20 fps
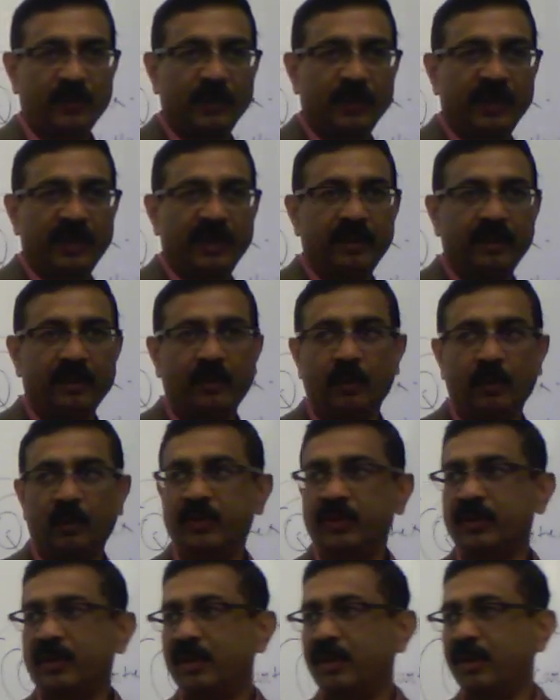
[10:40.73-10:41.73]
We
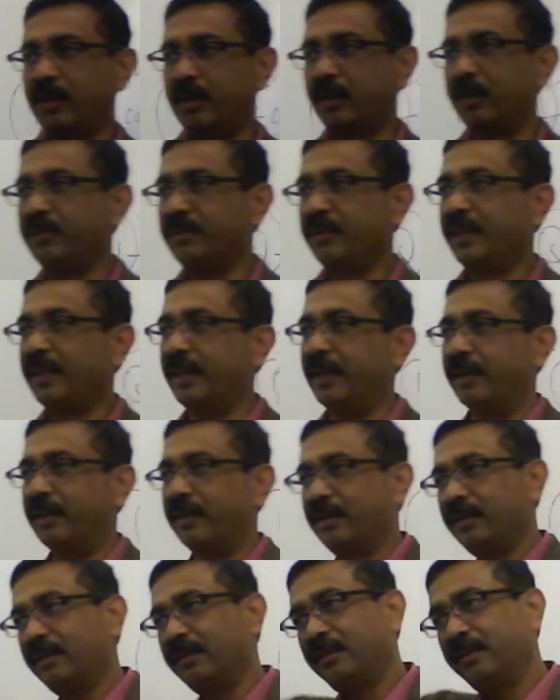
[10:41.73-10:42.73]
lose a lot of
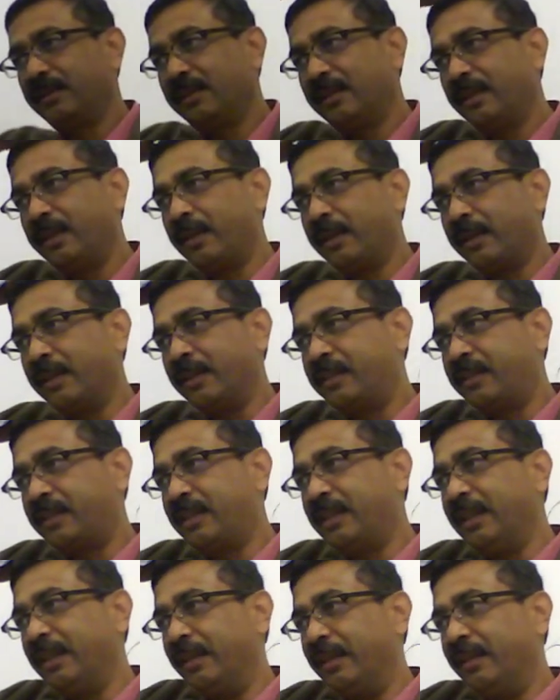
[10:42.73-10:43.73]
hair. Hair gets
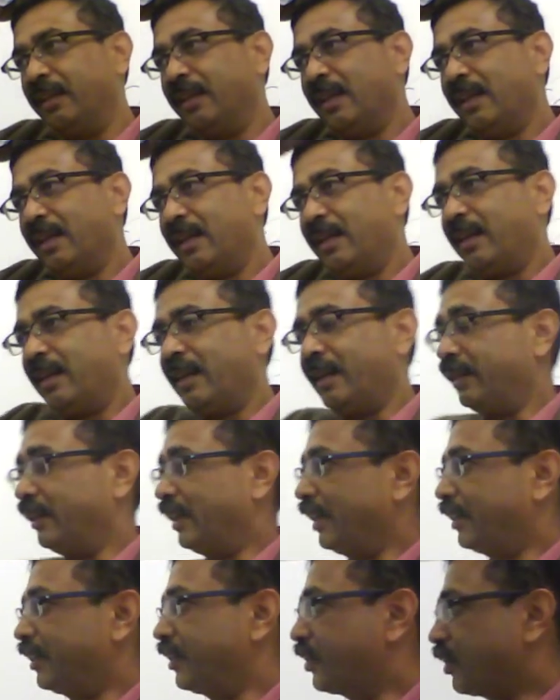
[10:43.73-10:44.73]
thin, and
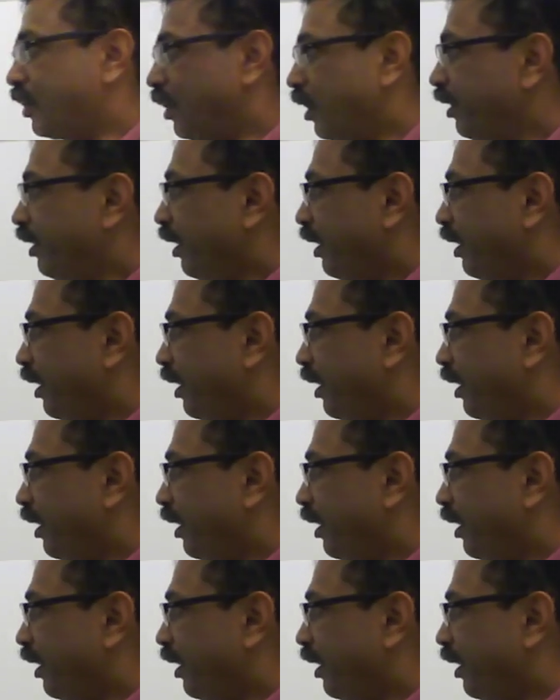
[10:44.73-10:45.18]
that is called